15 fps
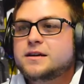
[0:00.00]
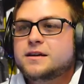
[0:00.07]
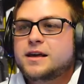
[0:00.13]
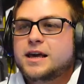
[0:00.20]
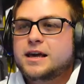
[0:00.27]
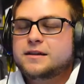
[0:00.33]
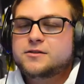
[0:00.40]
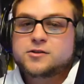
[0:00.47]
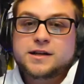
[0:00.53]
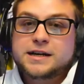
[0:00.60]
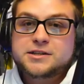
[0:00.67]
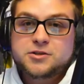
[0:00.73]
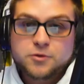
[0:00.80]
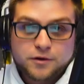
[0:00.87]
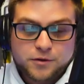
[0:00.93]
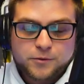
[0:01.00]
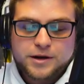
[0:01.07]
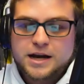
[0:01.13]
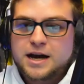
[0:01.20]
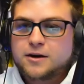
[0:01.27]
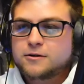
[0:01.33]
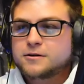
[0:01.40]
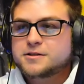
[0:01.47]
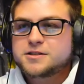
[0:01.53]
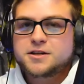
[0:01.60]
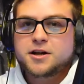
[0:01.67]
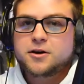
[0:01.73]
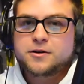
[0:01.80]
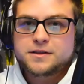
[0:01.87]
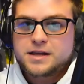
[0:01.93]
and took like two or three hours you
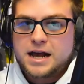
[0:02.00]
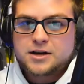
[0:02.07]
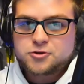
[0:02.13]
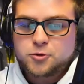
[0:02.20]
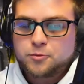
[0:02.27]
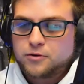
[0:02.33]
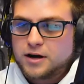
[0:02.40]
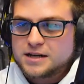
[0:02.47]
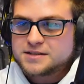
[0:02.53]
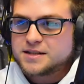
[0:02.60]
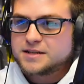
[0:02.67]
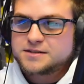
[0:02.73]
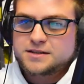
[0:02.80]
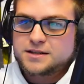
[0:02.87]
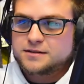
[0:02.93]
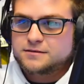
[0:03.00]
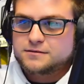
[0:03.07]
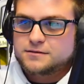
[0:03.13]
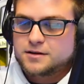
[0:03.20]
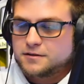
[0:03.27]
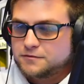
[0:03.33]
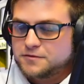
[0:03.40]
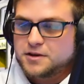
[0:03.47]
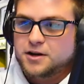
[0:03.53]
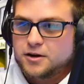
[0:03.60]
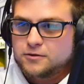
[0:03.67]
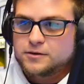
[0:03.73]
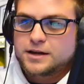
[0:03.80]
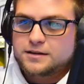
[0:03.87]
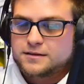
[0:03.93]
know and the actual processing of you
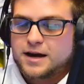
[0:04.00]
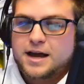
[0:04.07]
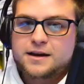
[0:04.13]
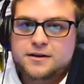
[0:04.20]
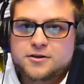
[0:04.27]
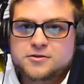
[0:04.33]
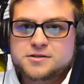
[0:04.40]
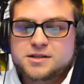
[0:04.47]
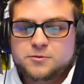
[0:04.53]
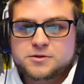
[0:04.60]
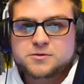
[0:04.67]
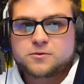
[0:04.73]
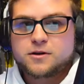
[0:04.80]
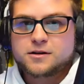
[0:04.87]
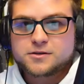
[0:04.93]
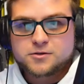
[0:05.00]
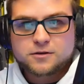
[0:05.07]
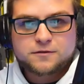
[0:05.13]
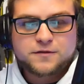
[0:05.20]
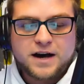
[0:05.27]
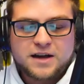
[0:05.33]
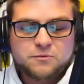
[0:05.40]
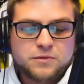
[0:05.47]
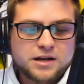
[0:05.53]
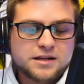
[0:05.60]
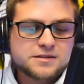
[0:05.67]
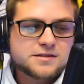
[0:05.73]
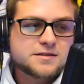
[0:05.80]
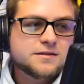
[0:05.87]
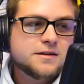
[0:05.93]
know like diagnosing what's wrong took five
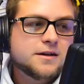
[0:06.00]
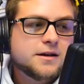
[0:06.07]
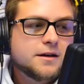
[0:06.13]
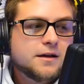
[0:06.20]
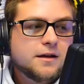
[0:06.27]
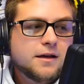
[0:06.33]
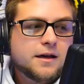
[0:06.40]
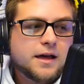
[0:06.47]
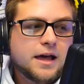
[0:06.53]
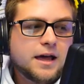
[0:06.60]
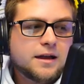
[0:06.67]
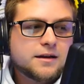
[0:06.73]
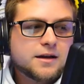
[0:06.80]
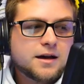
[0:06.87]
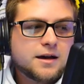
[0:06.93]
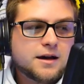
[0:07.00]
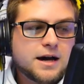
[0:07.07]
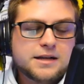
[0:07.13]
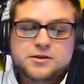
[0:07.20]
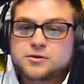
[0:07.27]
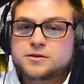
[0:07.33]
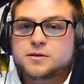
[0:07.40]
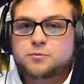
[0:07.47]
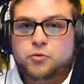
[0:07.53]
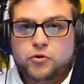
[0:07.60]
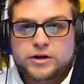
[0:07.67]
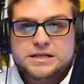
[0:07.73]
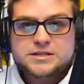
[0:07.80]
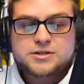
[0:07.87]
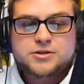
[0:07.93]
minutes and uh, i took the
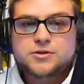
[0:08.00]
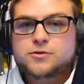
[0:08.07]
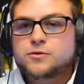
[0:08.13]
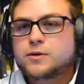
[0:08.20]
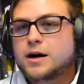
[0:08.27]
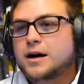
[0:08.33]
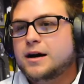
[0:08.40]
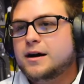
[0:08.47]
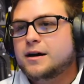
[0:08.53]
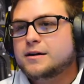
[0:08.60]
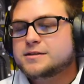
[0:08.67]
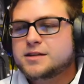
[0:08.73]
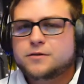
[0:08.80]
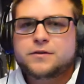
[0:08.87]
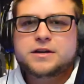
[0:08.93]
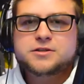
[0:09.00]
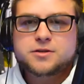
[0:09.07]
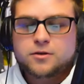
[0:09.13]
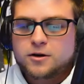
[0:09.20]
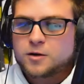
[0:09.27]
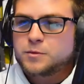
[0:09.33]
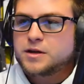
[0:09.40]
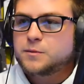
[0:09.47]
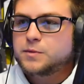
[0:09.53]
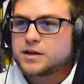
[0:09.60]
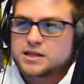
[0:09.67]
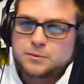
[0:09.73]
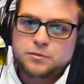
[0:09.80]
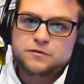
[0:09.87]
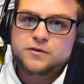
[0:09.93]
boys to uh, salvation army
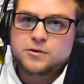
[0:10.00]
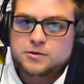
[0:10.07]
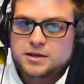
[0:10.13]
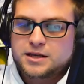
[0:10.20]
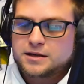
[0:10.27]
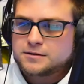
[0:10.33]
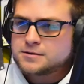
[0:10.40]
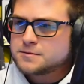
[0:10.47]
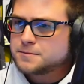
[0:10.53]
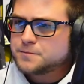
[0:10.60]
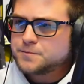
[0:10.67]
picked up a few things